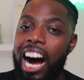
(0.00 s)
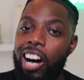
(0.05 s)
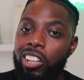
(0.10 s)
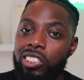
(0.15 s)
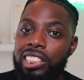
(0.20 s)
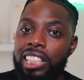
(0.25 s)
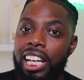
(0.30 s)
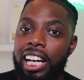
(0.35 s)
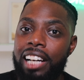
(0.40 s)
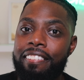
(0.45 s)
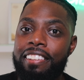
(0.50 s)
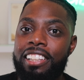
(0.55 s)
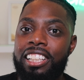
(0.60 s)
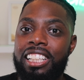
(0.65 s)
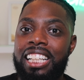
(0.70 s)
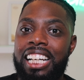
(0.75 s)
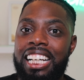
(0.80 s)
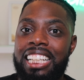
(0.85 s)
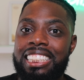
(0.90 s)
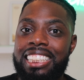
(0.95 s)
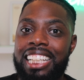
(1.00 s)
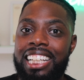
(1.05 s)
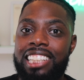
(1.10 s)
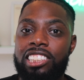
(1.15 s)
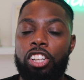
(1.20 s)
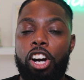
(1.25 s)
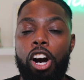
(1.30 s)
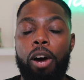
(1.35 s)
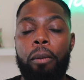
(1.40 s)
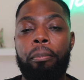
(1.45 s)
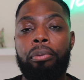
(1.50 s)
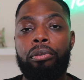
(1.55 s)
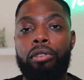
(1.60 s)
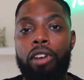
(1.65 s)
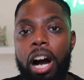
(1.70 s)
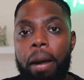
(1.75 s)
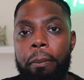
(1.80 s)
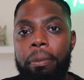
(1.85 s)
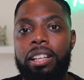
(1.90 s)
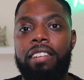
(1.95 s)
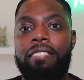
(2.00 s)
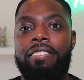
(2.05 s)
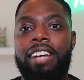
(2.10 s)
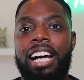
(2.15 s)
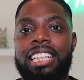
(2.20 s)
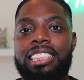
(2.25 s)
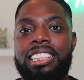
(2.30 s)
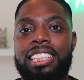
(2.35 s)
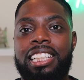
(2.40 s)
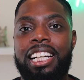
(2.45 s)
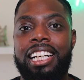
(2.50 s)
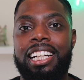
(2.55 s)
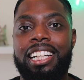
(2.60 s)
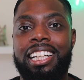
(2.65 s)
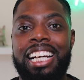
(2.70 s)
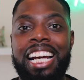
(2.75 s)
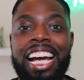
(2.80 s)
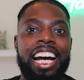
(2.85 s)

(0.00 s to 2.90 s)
outside of the United States are properly vaccinated.